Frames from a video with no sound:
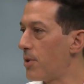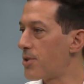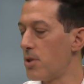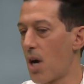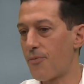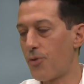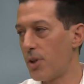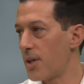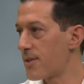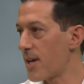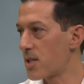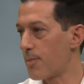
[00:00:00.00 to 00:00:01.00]
It's not fully
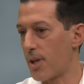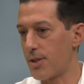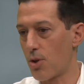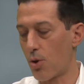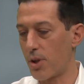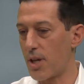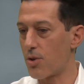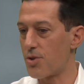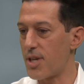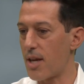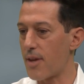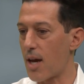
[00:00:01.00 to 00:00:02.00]
accessible, I totally
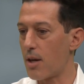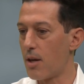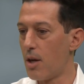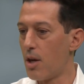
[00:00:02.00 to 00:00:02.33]
understand that.